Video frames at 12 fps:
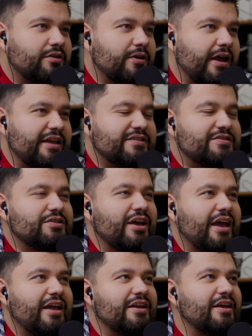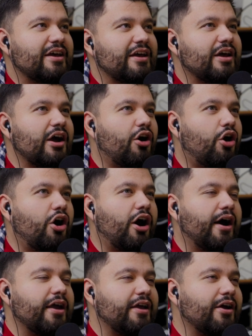And
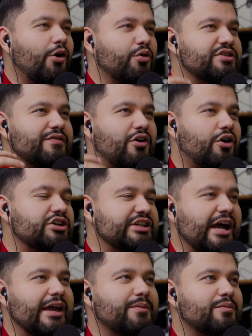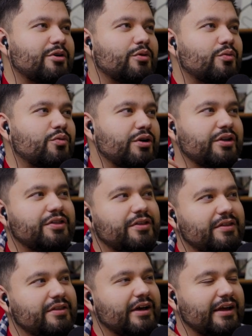I always have a hard time with
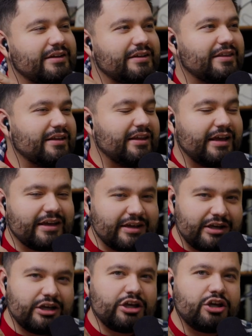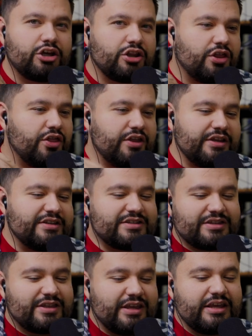the idea that like these
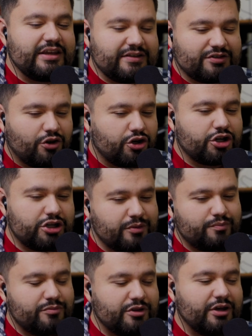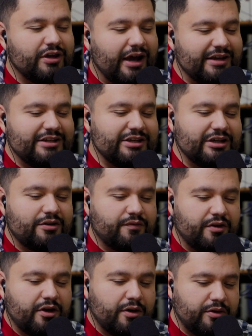things are the idea
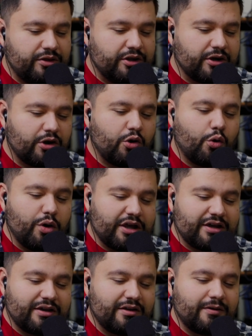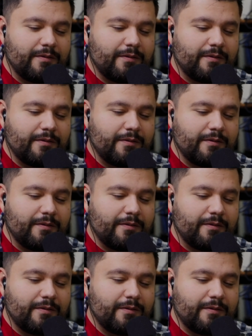of the quick